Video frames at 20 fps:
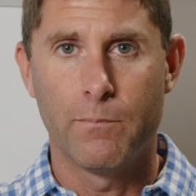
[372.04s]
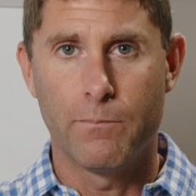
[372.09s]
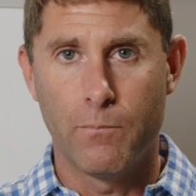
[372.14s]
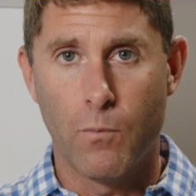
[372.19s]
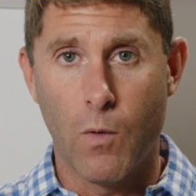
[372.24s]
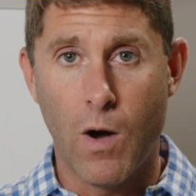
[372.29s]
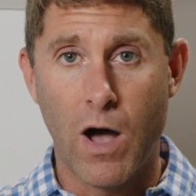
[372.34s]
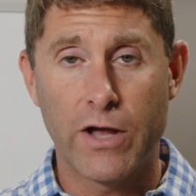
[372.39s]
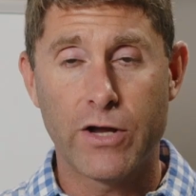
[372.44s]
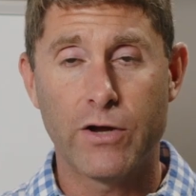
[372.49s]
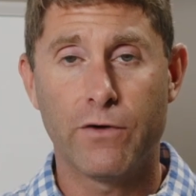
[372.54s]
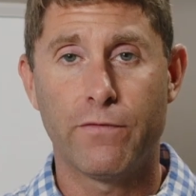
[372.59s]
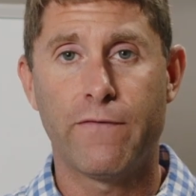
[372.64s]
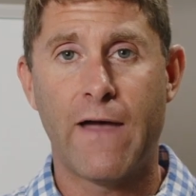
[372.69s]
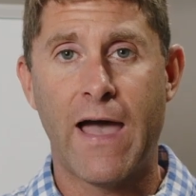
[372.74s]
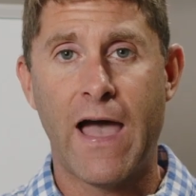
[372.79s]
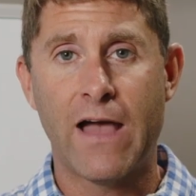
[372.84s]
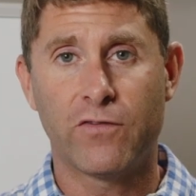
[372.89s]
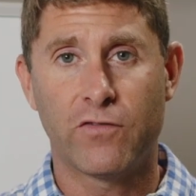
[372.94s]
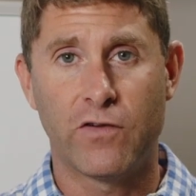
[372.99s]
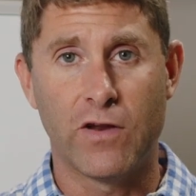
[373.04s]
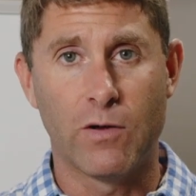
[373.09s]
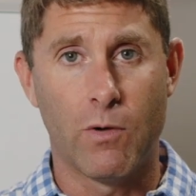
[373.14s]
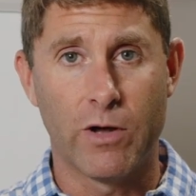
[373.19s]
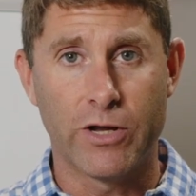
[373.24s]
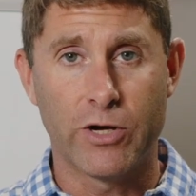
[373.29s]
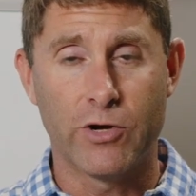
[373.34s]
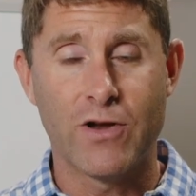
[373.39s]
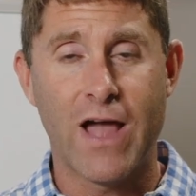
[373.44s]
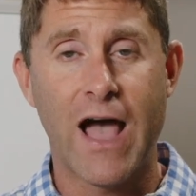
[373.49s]
while you're fasting,
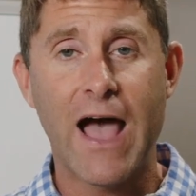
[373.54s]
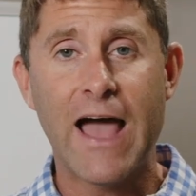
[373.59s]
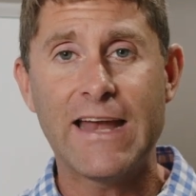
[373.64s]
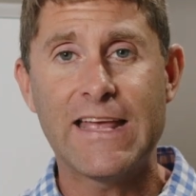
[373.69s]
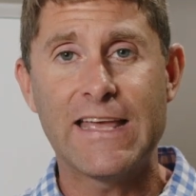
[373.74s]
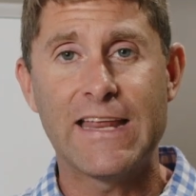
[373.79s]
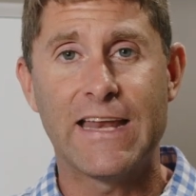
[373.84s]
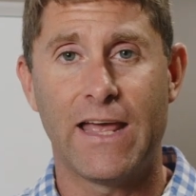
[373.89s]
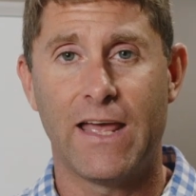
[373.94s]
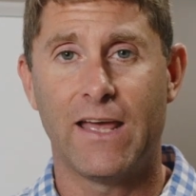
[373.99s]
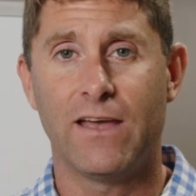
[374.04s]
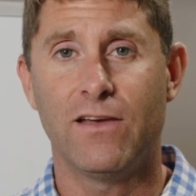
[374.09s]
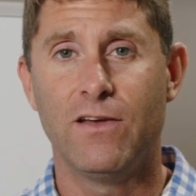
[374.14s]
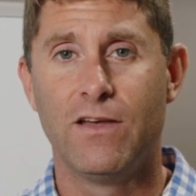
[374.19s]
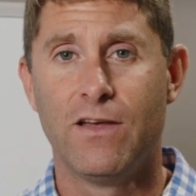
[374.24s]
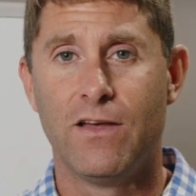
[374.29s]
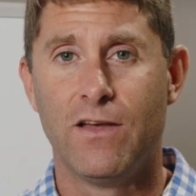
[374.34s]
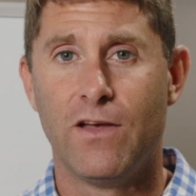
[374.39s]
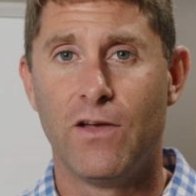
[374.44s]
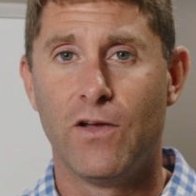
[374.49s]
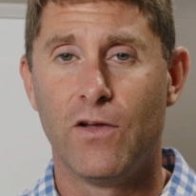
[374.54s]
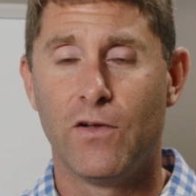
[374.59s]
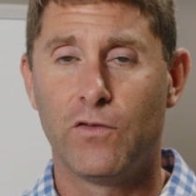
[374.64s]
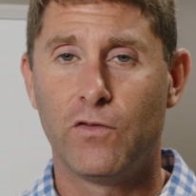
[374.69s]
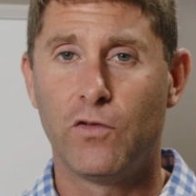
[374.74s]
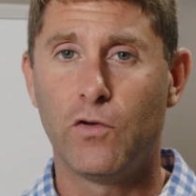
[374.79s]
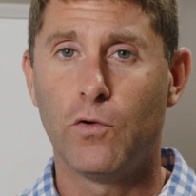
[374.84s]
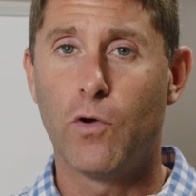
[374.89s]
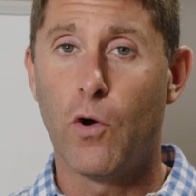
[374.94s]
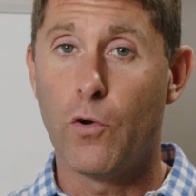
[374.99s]
while you're not eating,
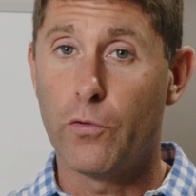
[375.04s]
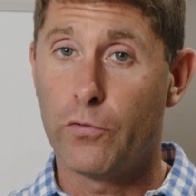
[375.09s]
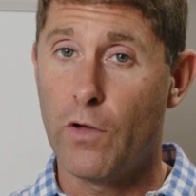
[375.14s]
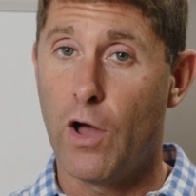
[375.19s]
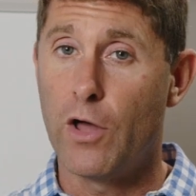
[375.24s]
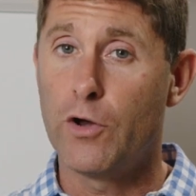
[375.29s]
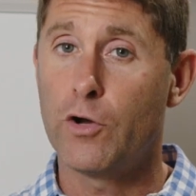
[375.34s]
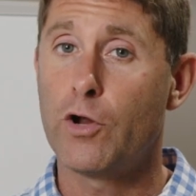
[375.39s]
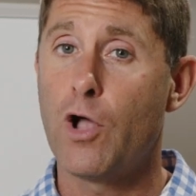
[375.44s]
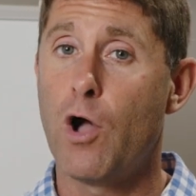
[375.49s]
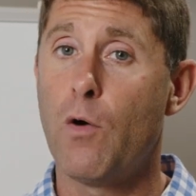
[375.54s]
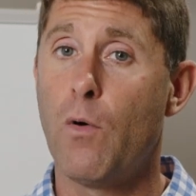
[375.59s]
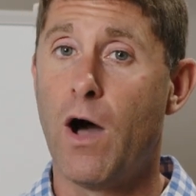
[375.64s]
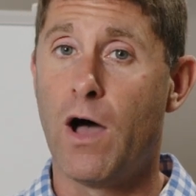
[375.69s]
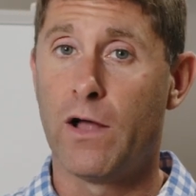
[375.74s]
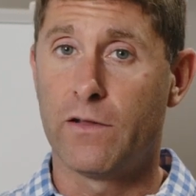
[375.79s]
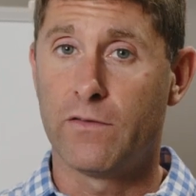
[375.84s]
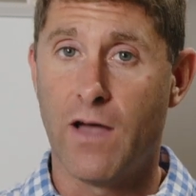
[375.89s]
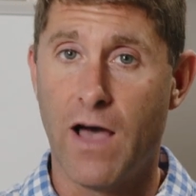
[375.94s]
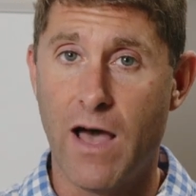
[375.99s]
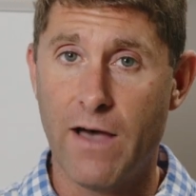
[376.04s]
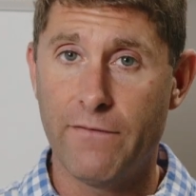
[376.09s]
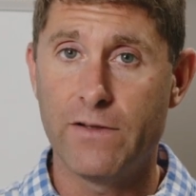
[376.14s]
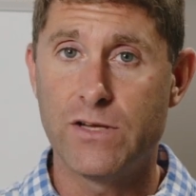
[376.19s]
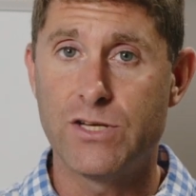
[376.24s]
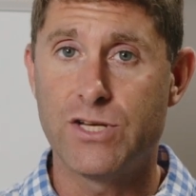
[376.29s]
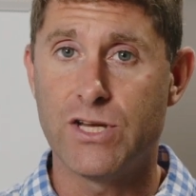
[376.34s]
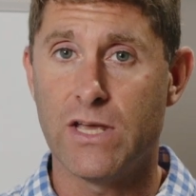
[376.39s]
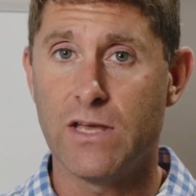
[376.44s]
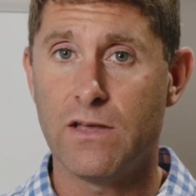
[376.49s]
to go undergo
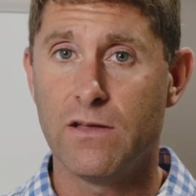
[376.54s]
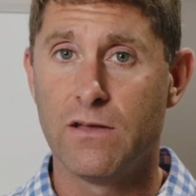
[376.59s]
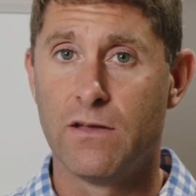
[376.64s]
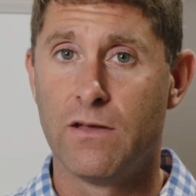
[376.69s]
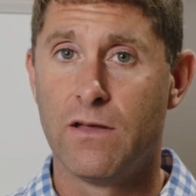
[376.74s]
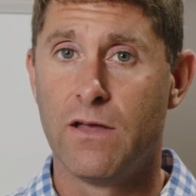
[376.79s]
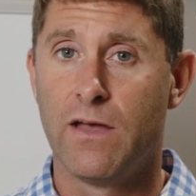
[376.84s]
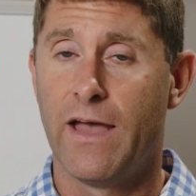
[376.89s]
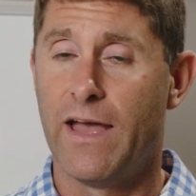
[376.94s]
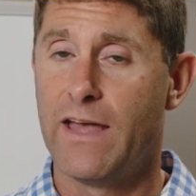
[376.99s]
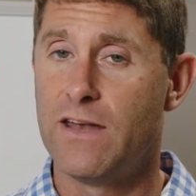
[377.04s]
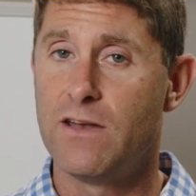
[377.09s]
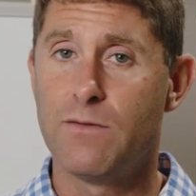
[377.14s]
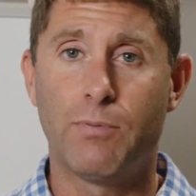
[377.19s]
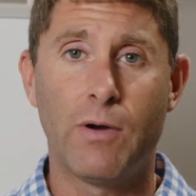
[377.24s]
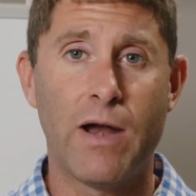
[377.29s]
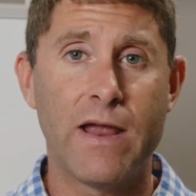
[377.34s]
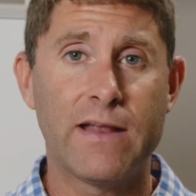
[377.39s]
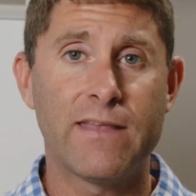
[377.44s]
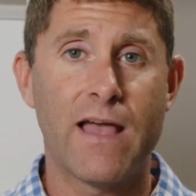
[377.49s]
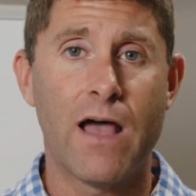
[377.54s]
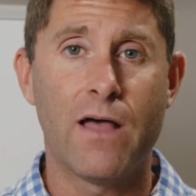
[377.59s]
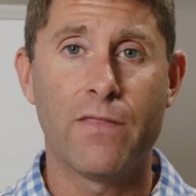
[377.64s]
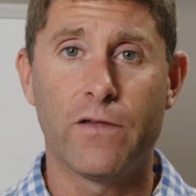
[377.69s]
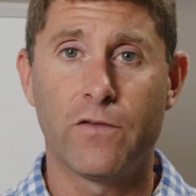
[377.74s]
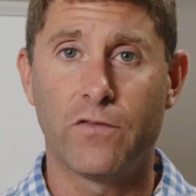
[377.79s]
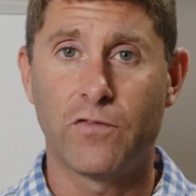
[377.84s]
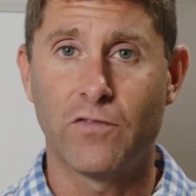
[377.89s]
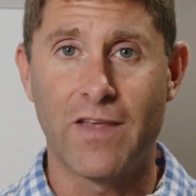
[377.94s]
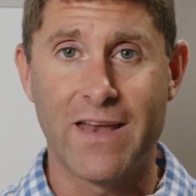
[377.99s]
autophagy and to break down
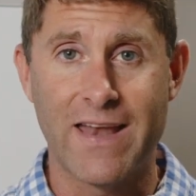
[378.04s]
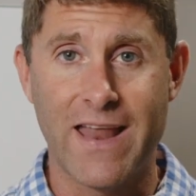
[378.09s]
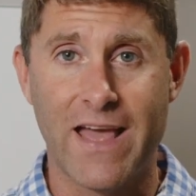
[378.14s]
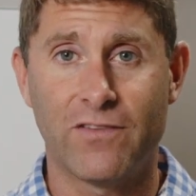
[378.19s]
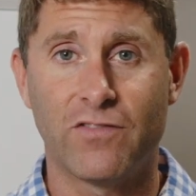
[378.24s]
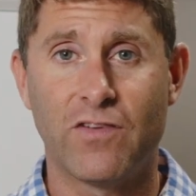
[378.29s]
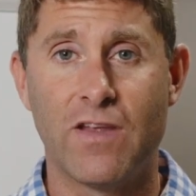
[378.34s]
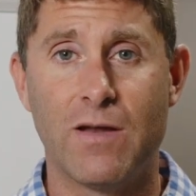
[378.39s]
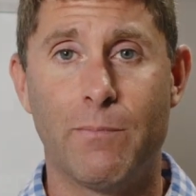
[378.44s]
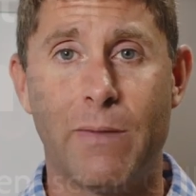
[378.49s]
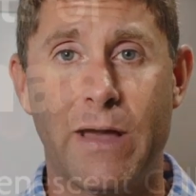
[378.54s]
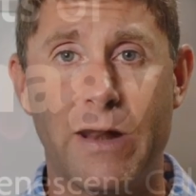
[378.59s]
the senescent